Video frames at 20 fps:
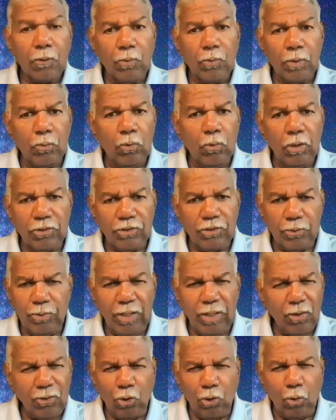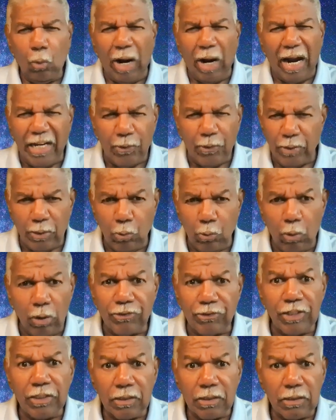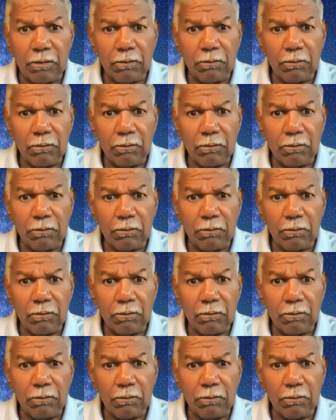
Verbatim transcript: We want it. We don't know why we want it.